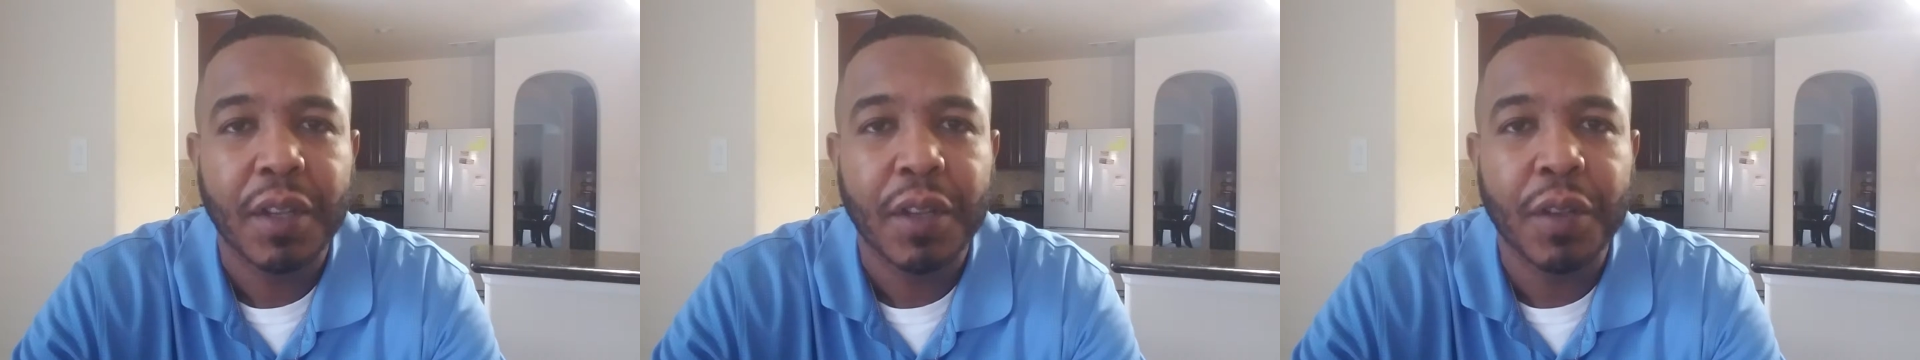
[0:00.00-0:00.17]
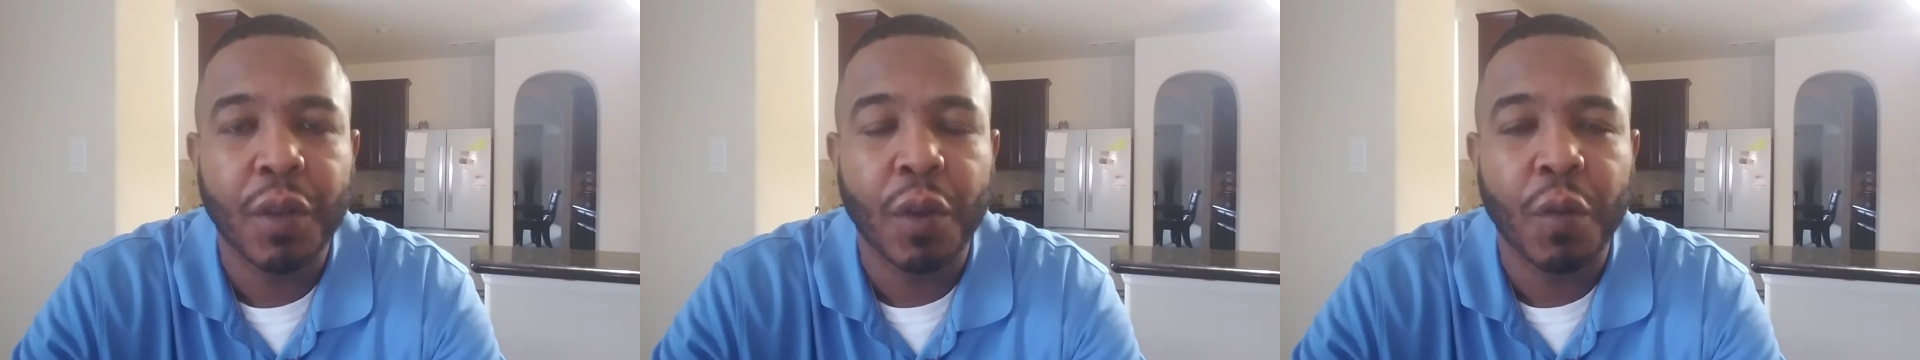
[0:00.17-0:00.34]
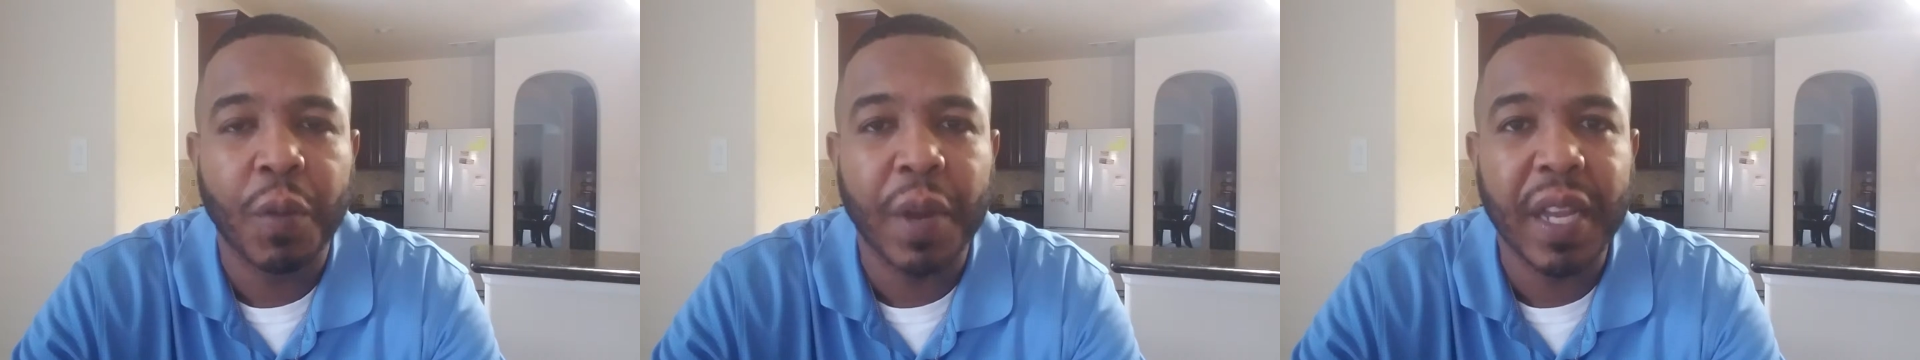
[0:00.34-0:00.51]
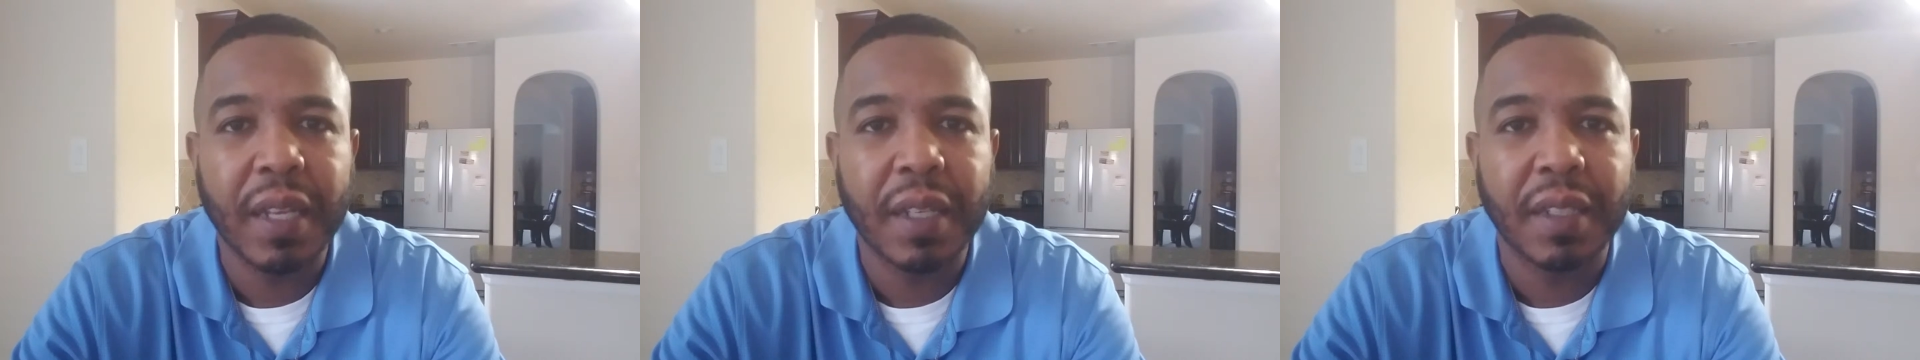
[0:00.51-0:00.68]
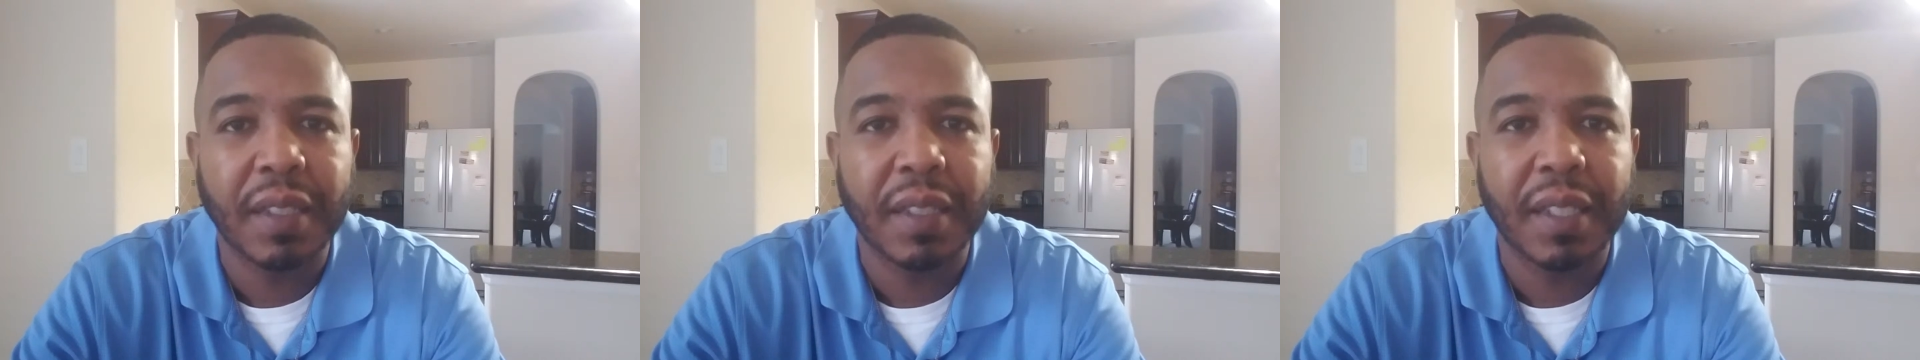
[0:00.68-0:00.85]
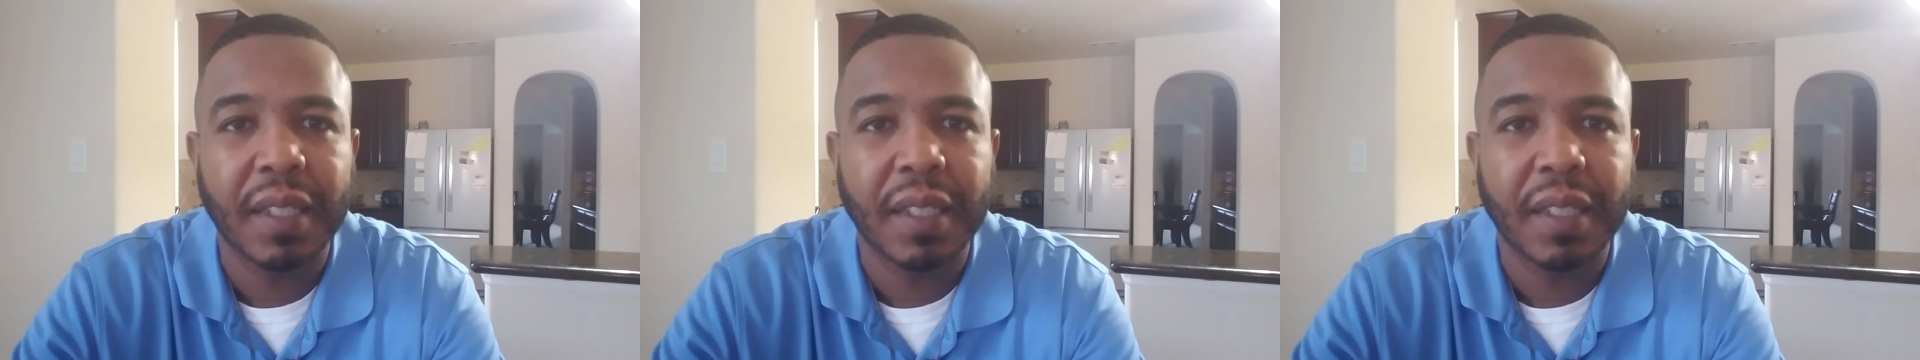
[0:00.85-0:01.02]
your
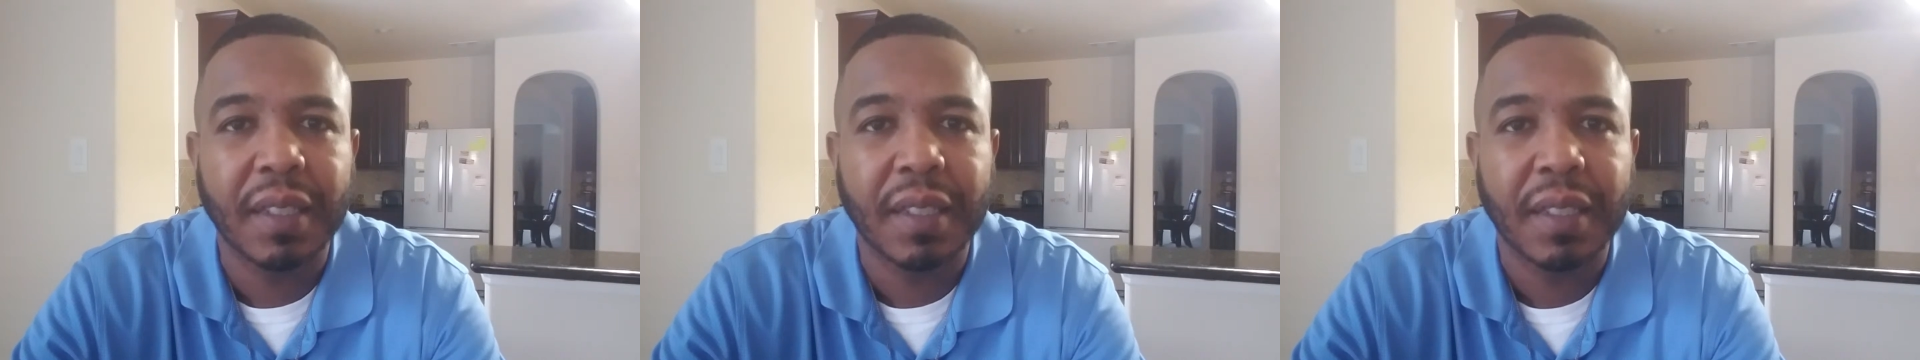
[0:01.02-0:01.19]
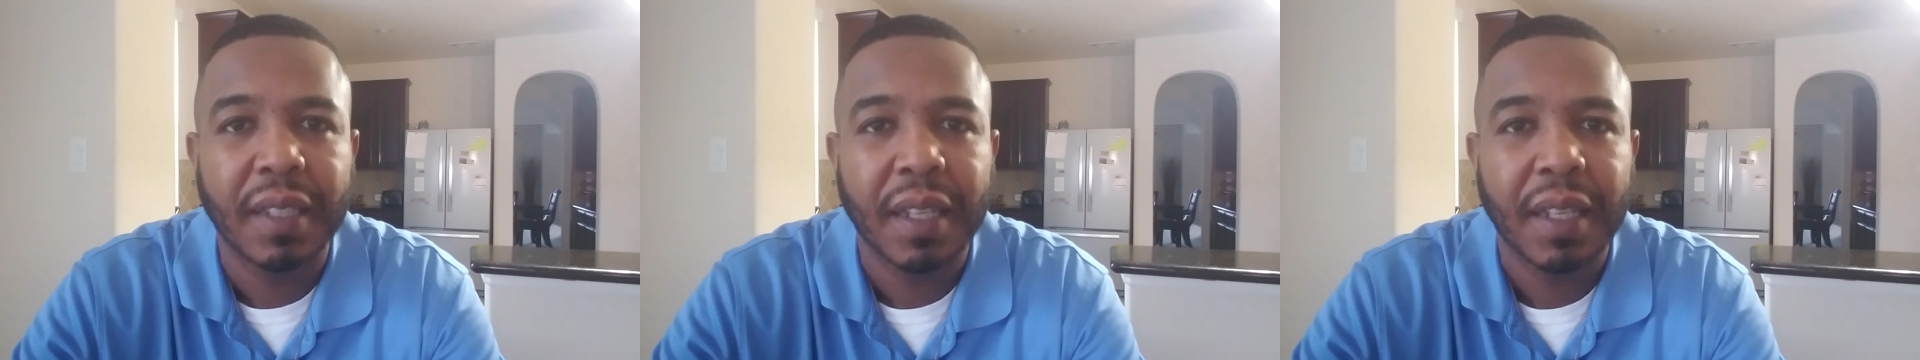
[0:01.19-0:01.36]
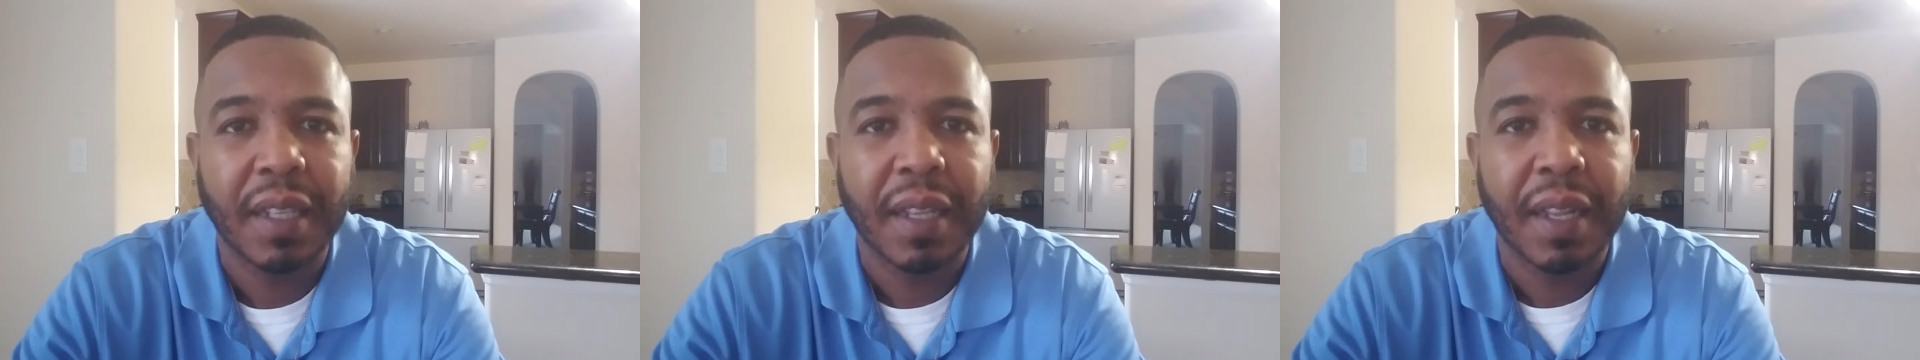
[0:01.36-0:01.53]
weaknesses,